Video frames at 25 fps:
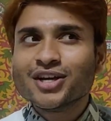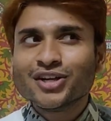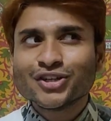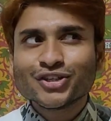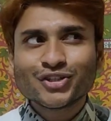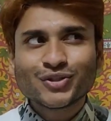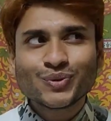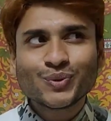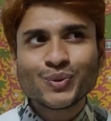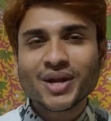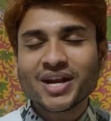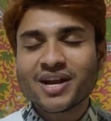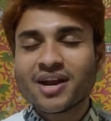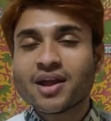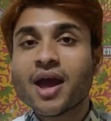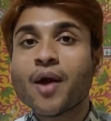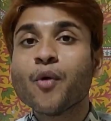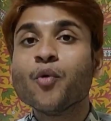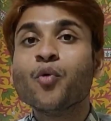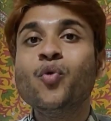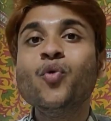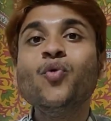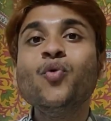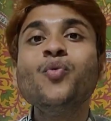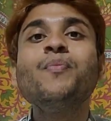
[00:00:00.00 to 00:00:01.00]
student
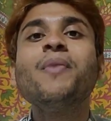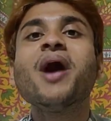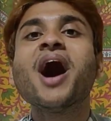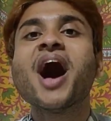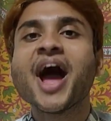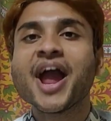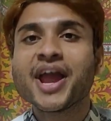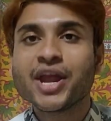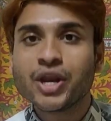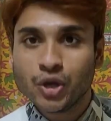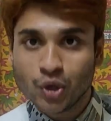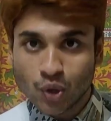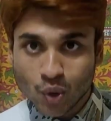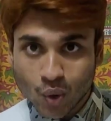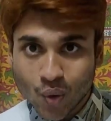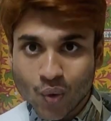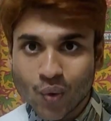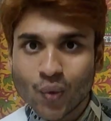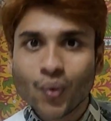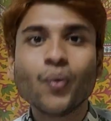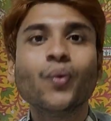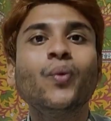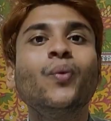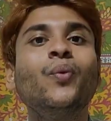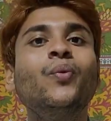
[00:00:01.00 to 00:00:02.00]
whom I
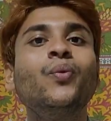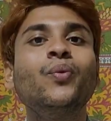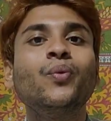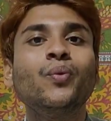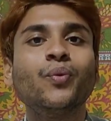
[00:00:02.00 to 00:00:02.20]
know,